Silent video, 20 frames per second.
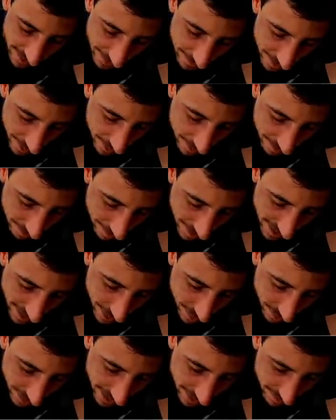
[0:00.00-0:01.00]
Come on,
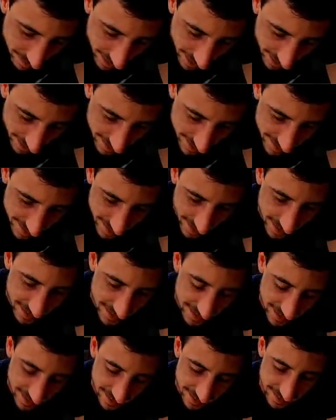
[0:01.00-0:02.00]
big green, man.
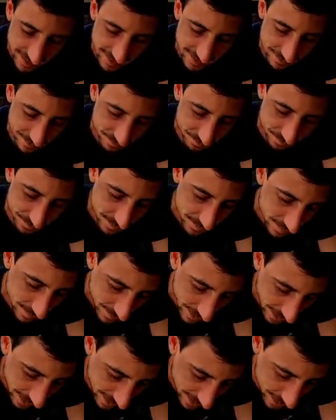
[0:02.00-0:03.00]
6.
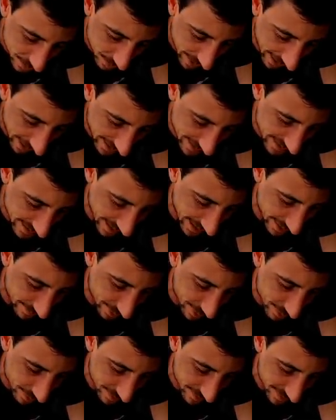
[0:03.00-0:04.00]
Because we got
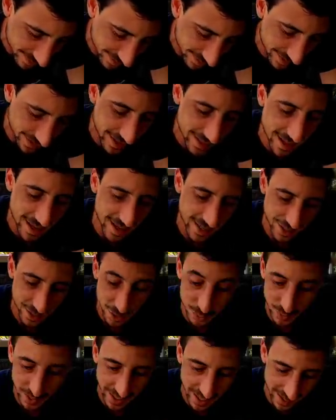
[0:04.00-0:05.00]
savant. Look at that.
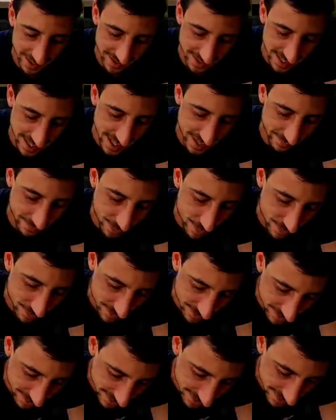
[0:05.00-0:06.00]
Because we got savant.